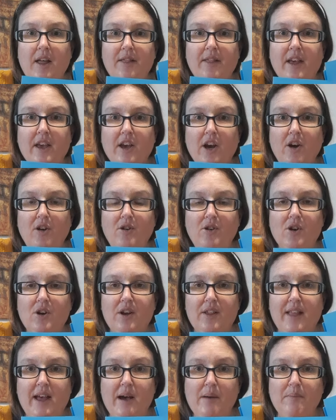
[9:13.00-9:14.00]
there you go. Look
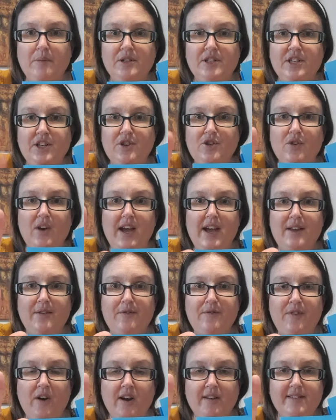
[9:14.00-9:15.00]
at that. Put it in your head.
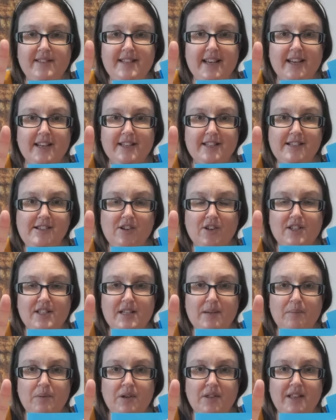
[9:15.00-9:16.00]
5 seconds, look at
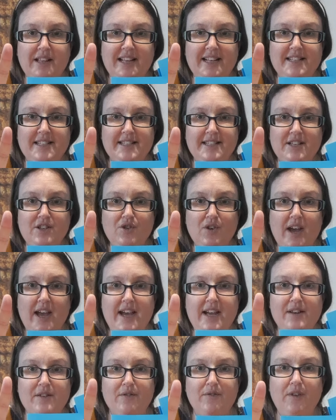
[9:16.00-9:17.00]
it. Put the letters in your
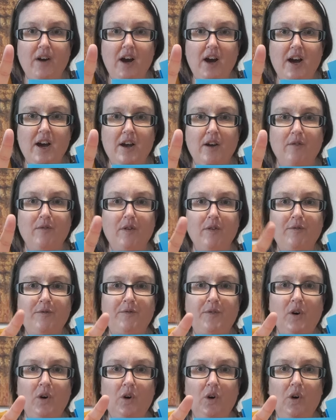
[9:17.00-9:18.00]
head. 5,
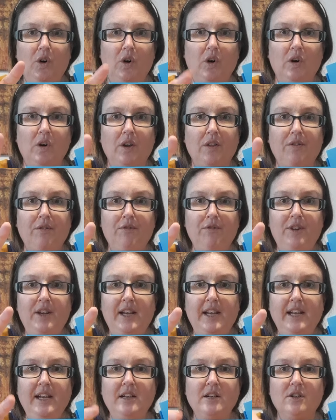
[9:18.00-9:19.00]
4,
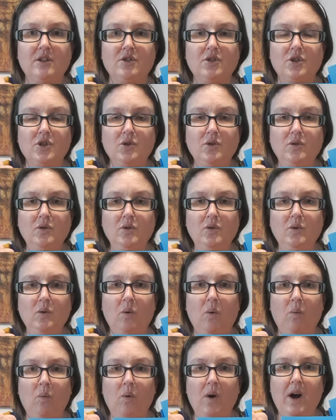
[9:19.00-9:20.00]
3, 2,
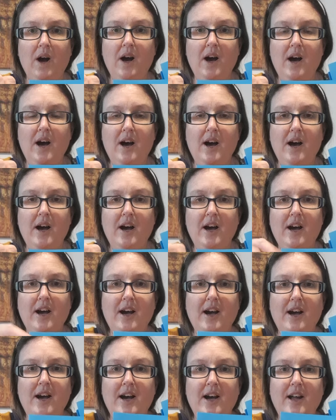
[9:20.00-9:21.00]

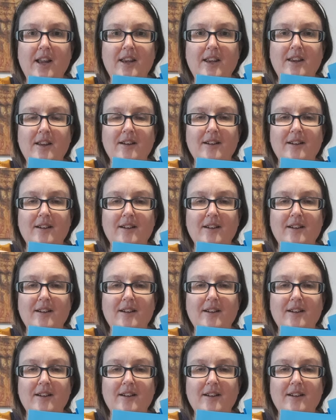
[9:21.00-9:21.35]
1.